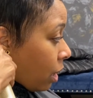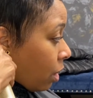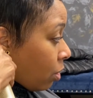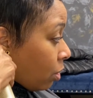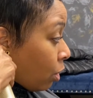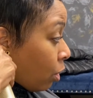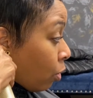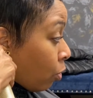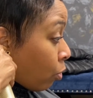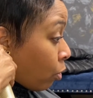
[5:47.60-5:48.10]
the
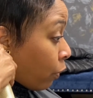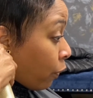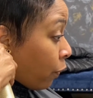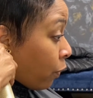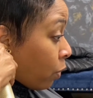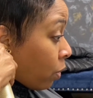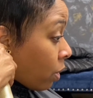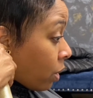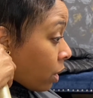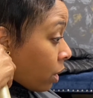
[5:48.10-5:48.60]
rest of her head
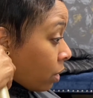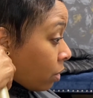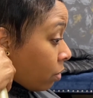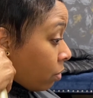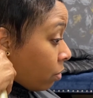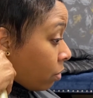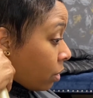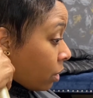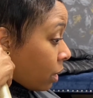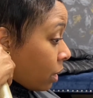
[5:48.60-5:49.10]
is probably
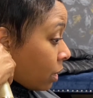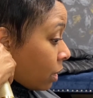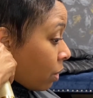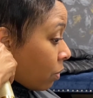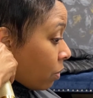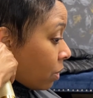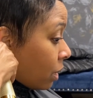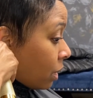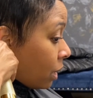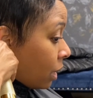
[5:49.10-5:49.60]
about 2
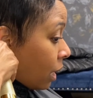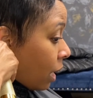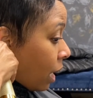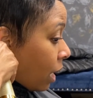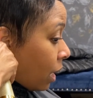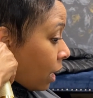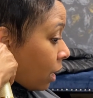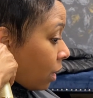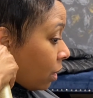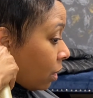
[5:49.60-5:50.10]
inches and
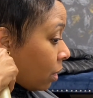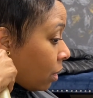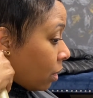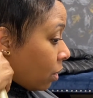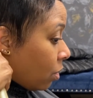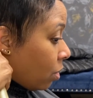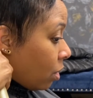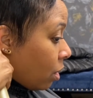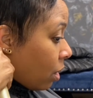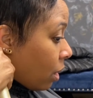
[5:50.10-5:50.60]
the back
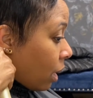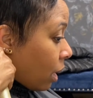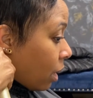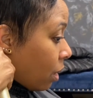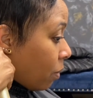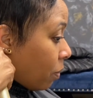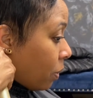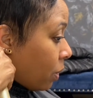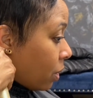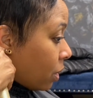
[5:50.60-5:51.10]
is
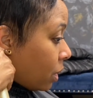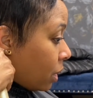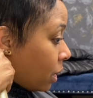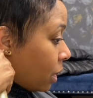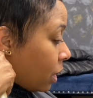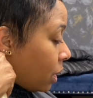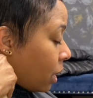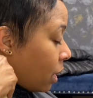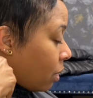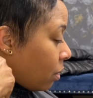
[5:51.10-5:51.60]
probably about
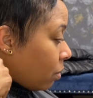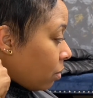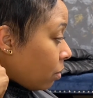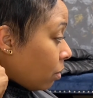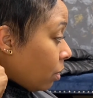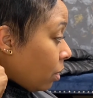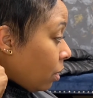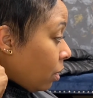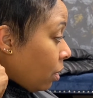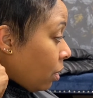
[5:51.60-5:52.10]
1/2
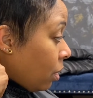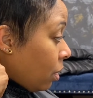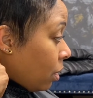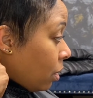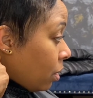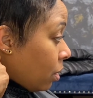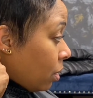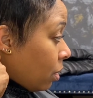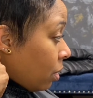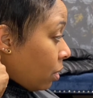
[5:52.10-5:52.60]
inch.
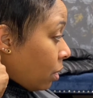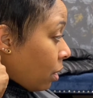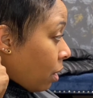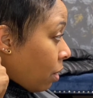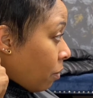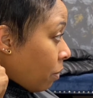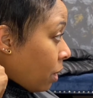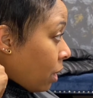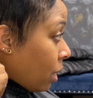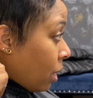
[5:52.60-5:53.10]

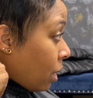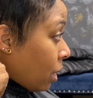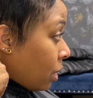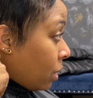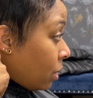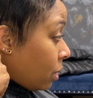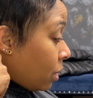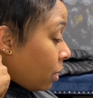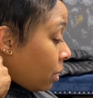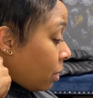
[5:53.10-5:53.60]
I'm
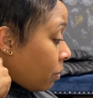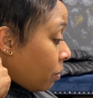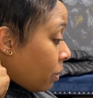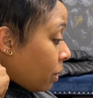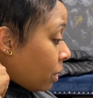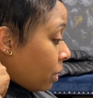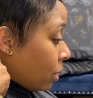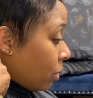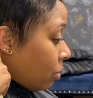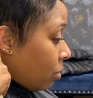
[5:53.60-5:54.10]
just shaping
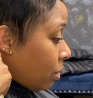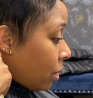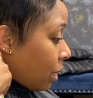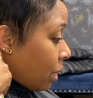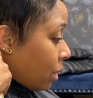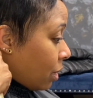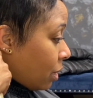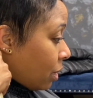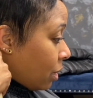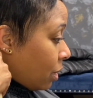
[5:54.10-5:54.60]
it up
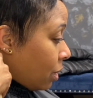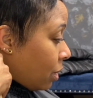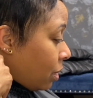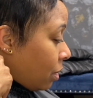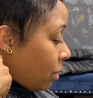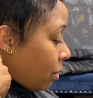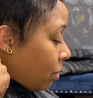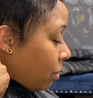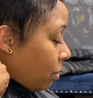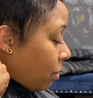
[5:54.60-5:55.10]
and
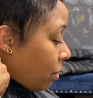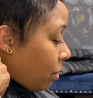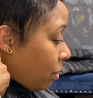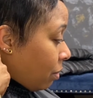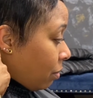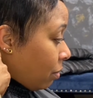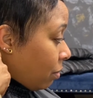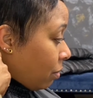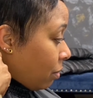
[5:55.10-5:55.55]
tapering it.